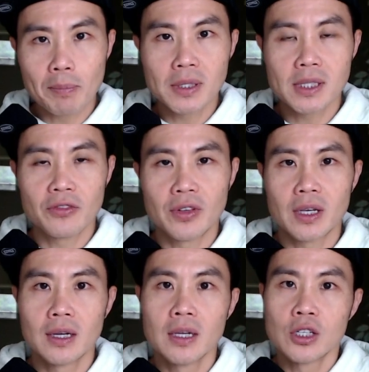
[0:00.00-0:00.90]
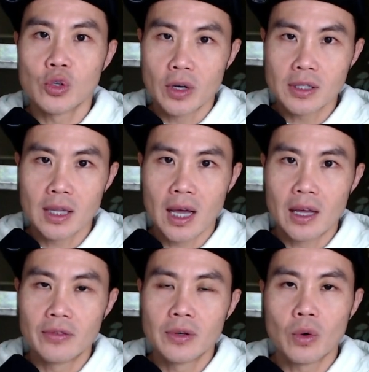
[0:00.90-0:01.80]
Pacific. Join us
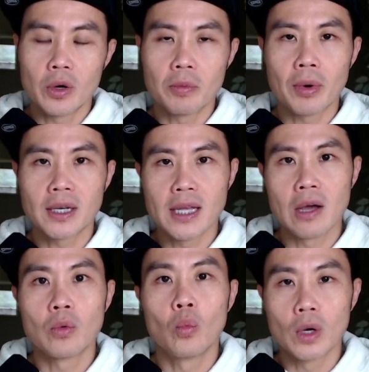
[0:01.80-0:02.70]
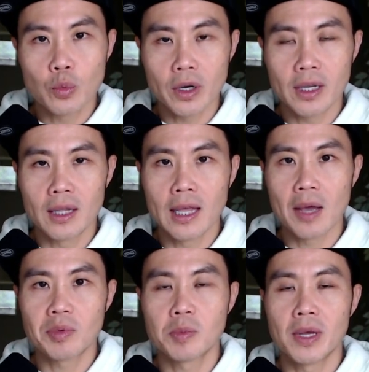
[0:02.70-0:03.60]
live where we break down what's working in the
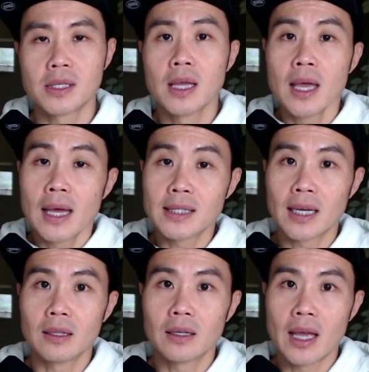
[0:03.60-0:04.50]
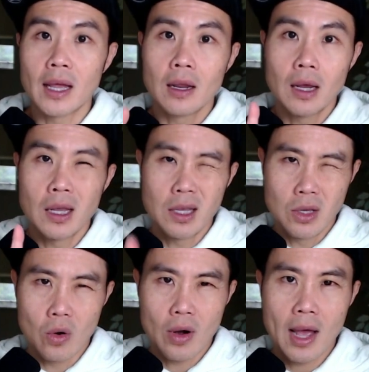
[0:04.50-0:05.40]
app space and take a look at
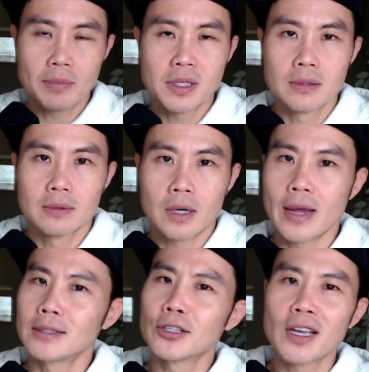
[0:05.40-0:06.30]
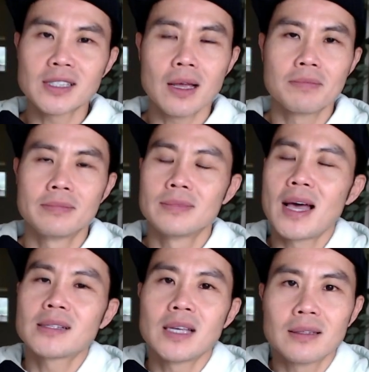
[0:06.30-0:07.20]
your apps. All right. Until next time,
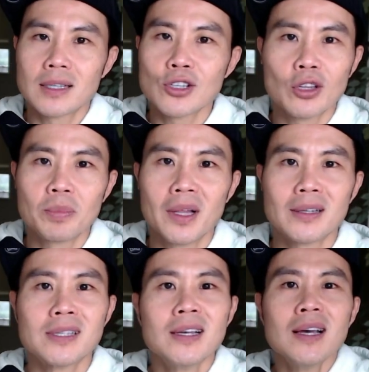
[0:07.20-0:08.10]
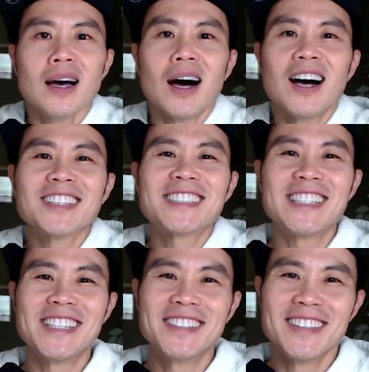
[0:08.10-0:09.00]
that's it. That's all the plugs. I'll see
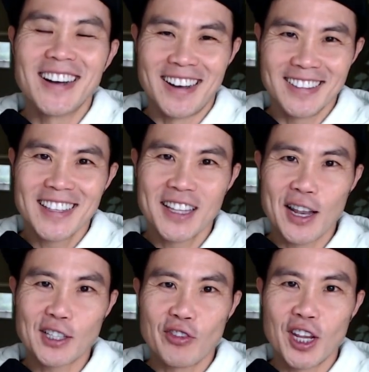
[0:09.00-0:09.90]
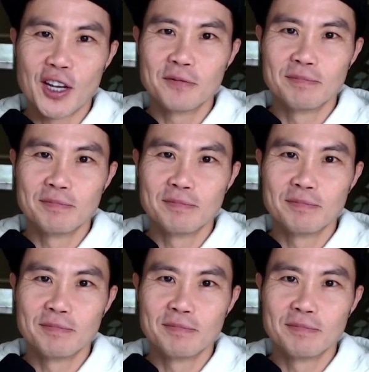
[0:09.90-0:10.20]
you on the next video.